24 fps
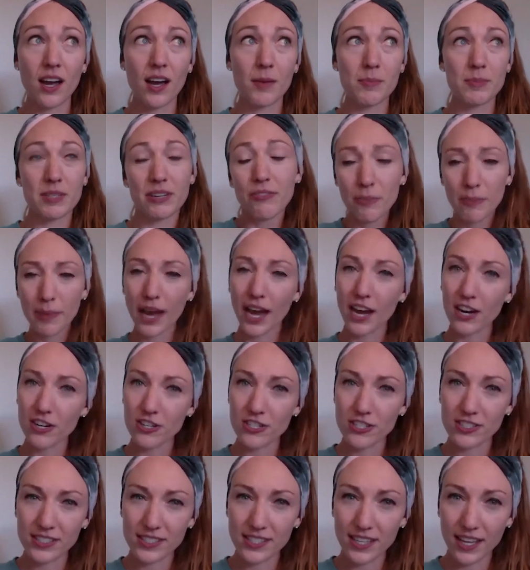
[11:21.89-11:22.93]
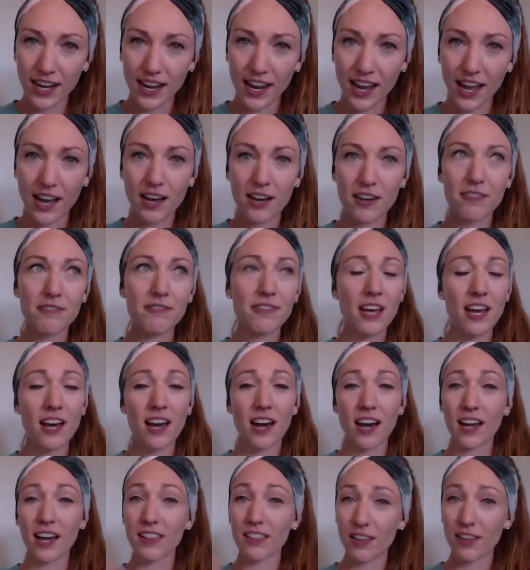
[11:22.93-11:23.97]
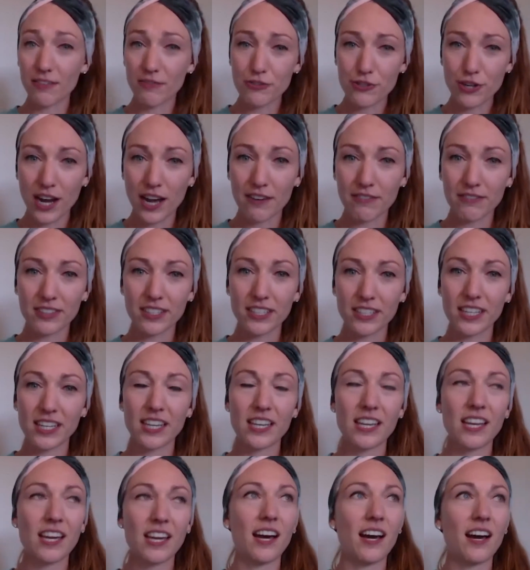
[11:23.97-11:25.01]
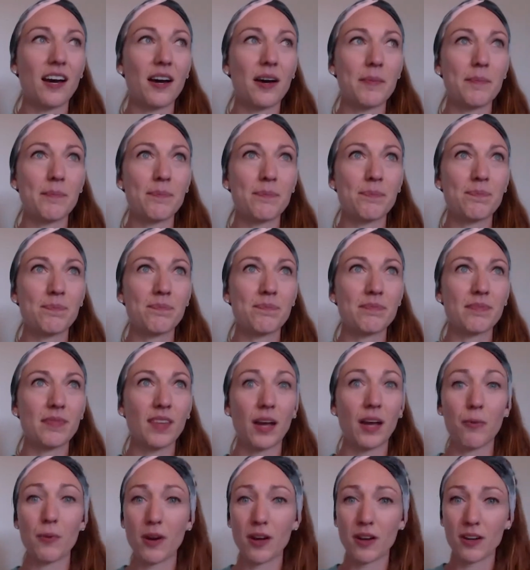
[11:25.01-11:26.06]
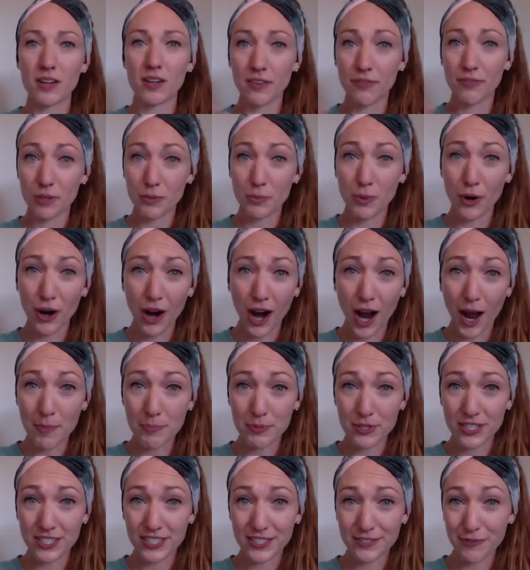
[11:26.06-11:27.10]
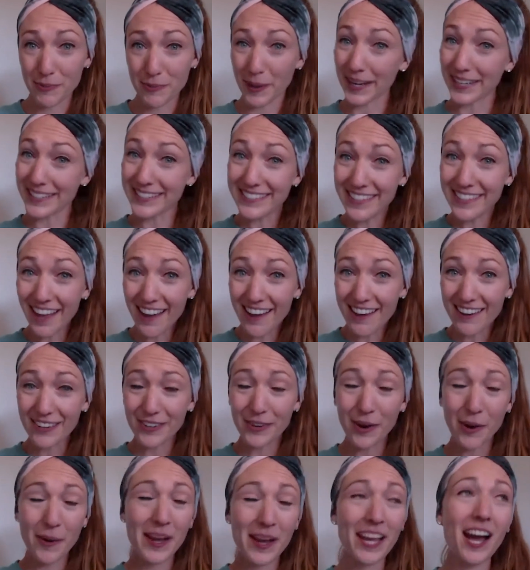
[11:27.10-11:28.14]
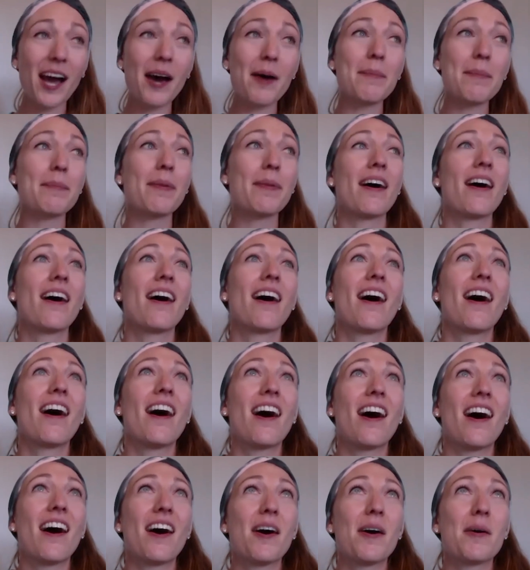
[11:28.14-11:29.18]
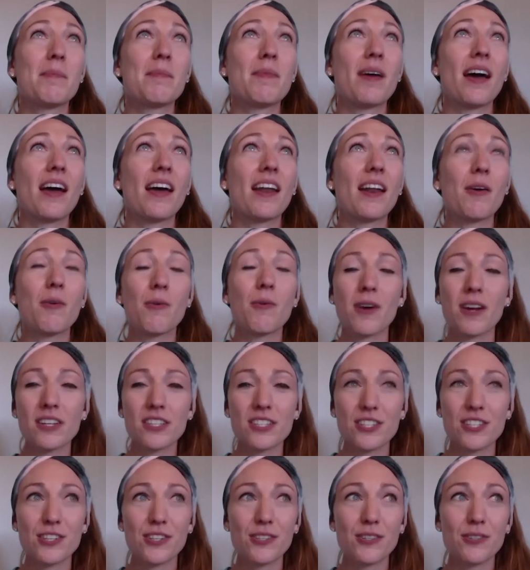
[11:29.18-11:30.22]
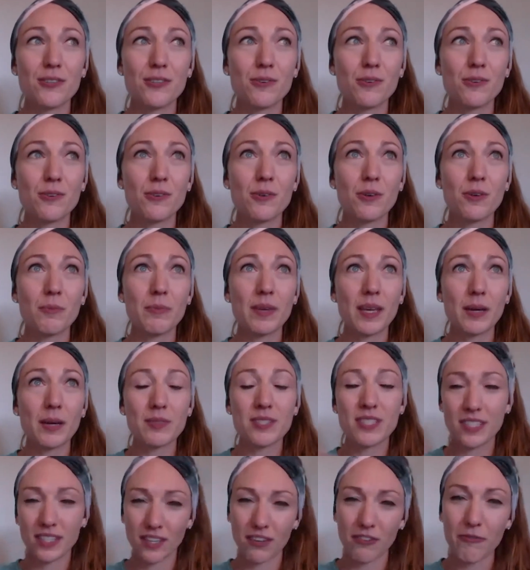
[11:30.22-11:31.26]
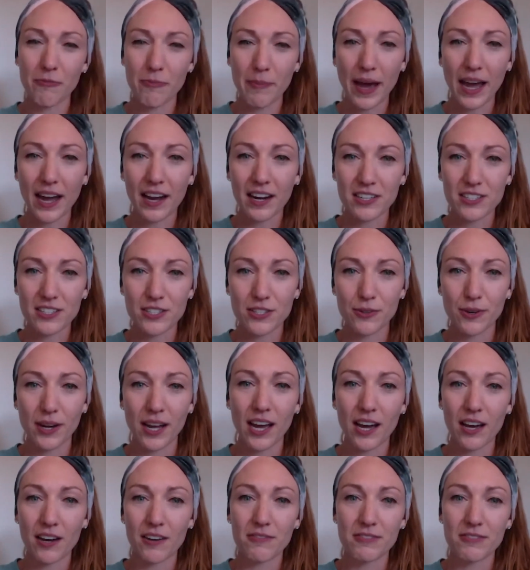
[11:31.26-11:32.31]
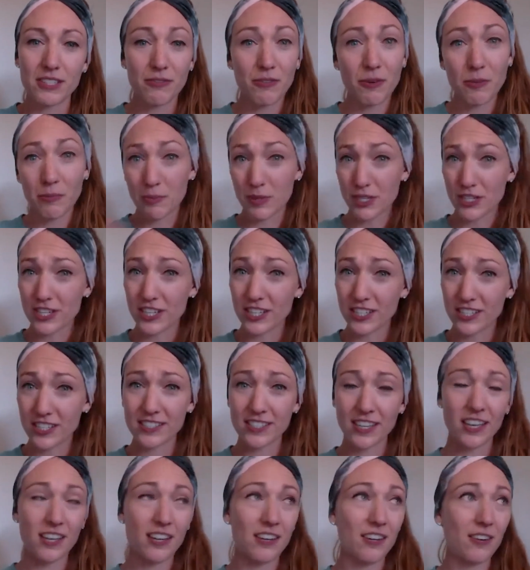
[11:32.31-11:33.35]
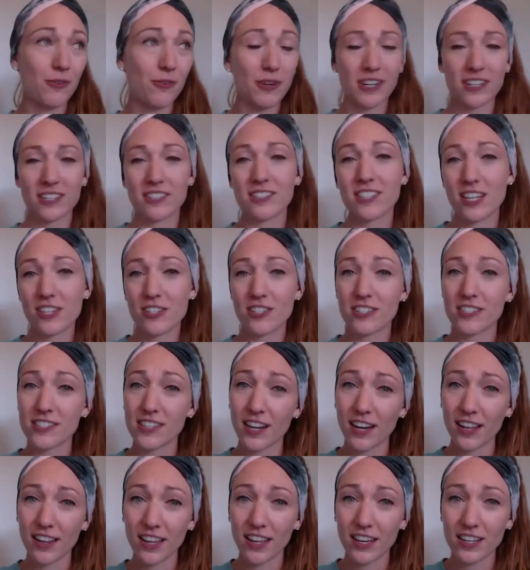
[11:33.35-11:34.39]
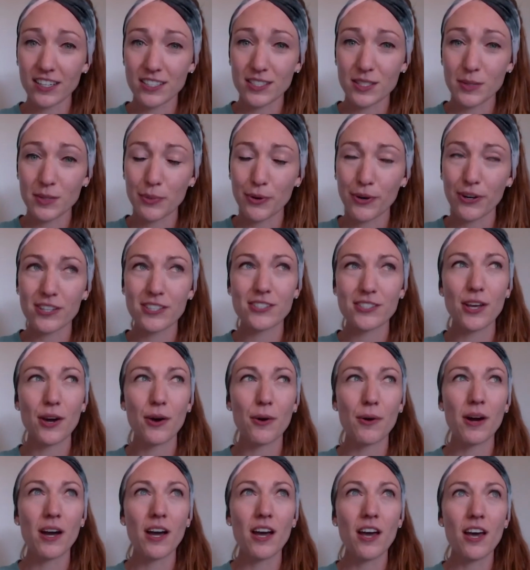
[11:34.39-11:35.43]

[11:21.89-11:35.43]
different passions that I have. I love traveling. I want a few more options for my son growing up. And I want to be able to give back to. I have different missions and organizations that I like to support. So